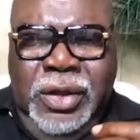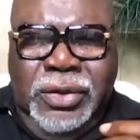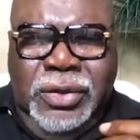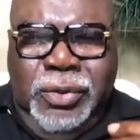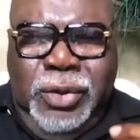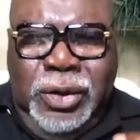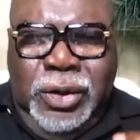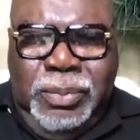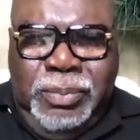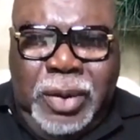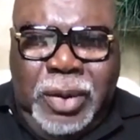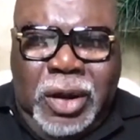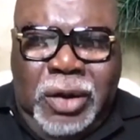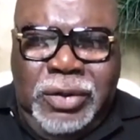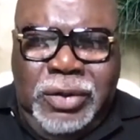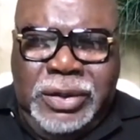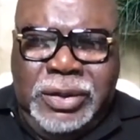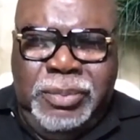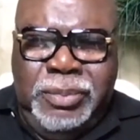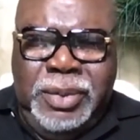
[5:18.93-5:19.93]
The word
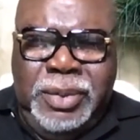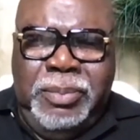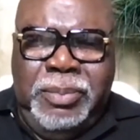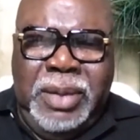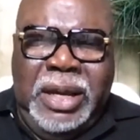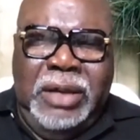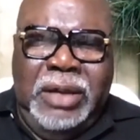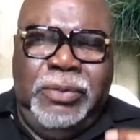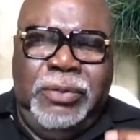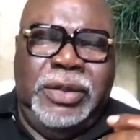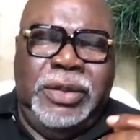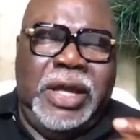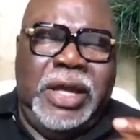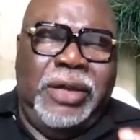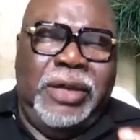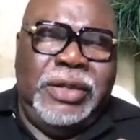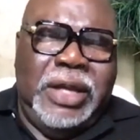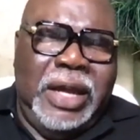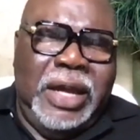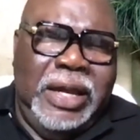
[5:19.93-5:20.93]
bara, to be made
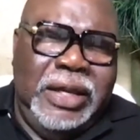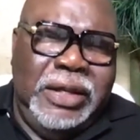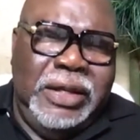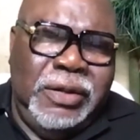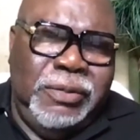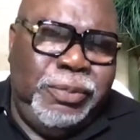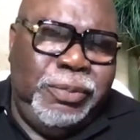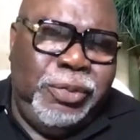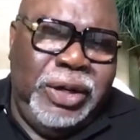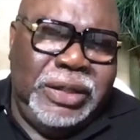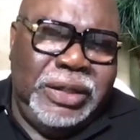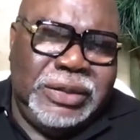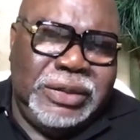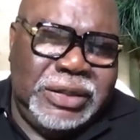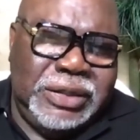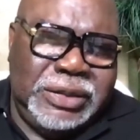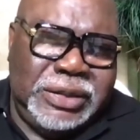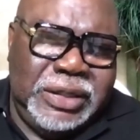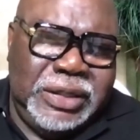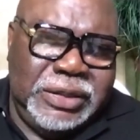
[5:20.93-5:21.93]
without the aid of
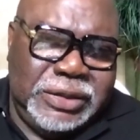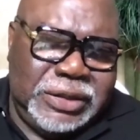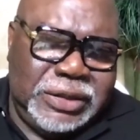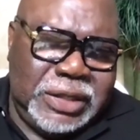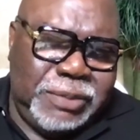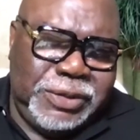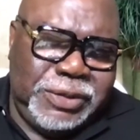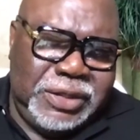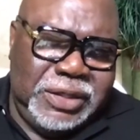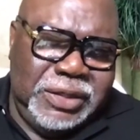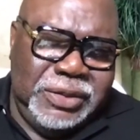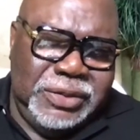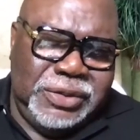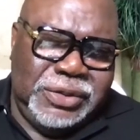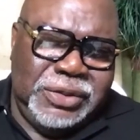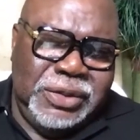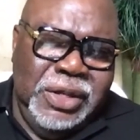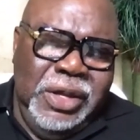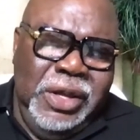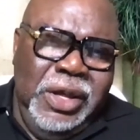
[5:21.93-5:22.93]
pre-existing
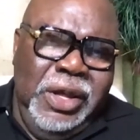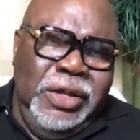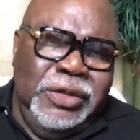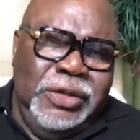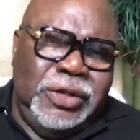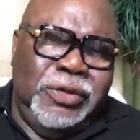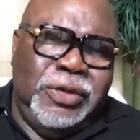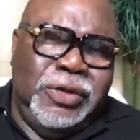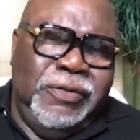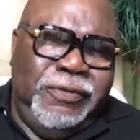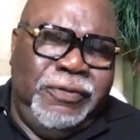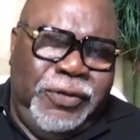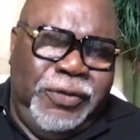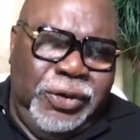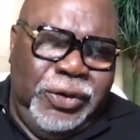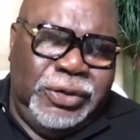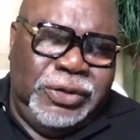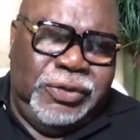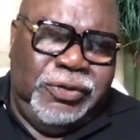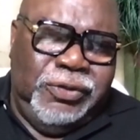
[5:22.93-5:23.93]
substance. So the
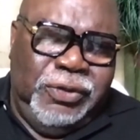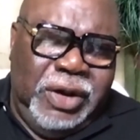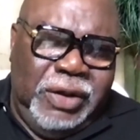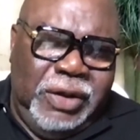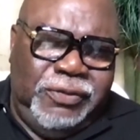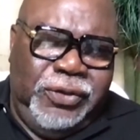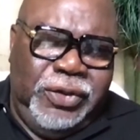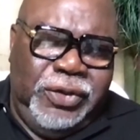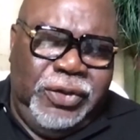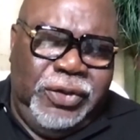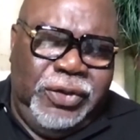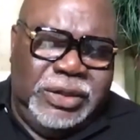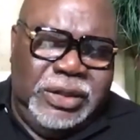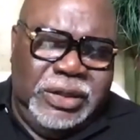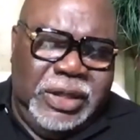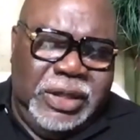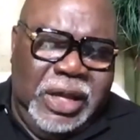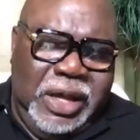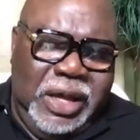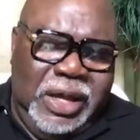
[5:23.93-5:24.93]
first reference to
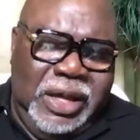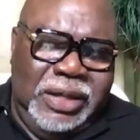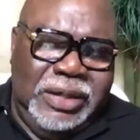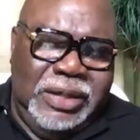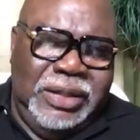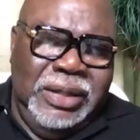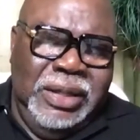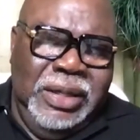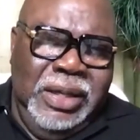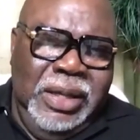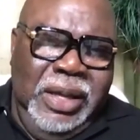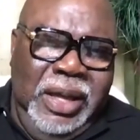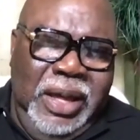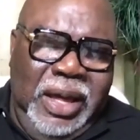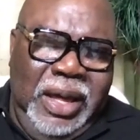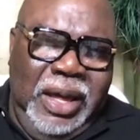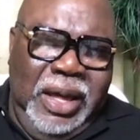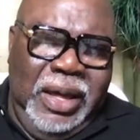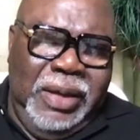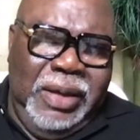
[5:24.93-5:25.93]
God
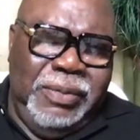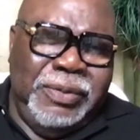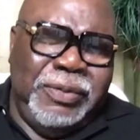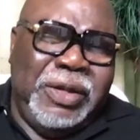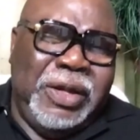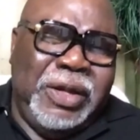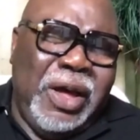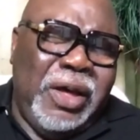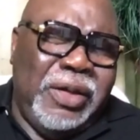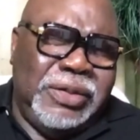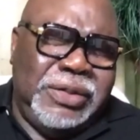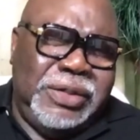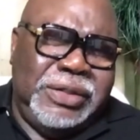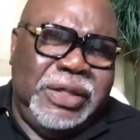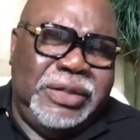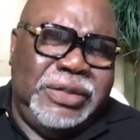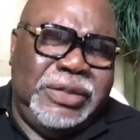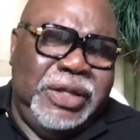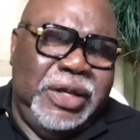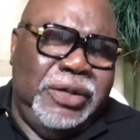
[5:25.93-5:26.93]
causes
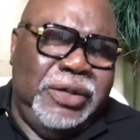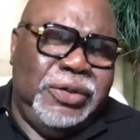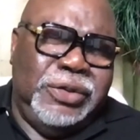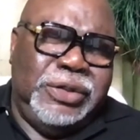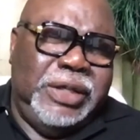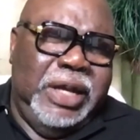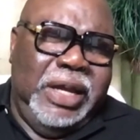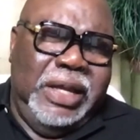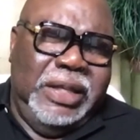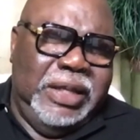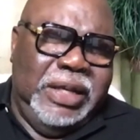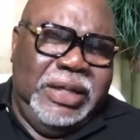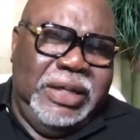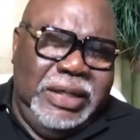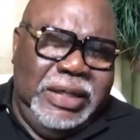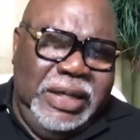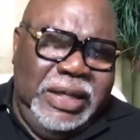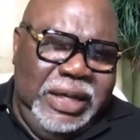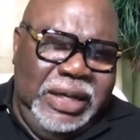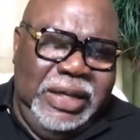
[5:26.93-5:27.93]
us to understand that
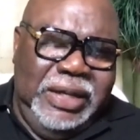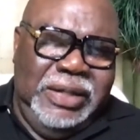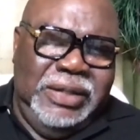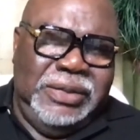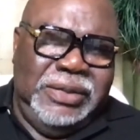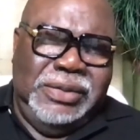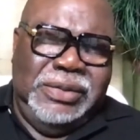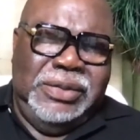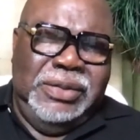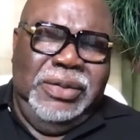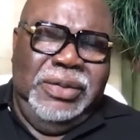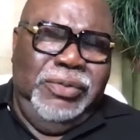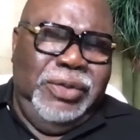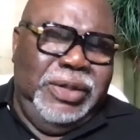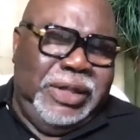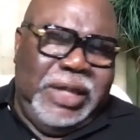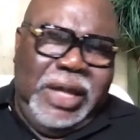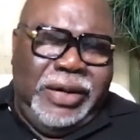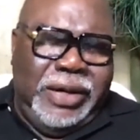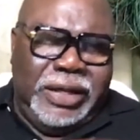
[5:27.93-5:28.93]
he is
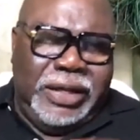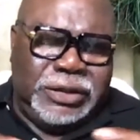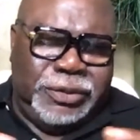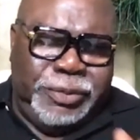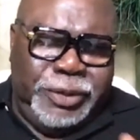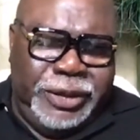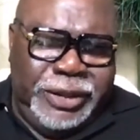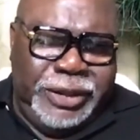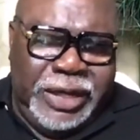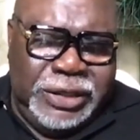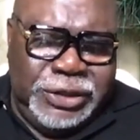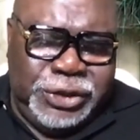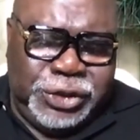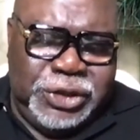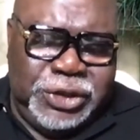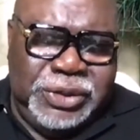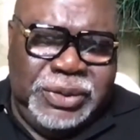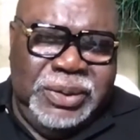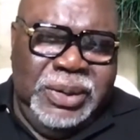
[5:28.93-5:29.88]
without explanation.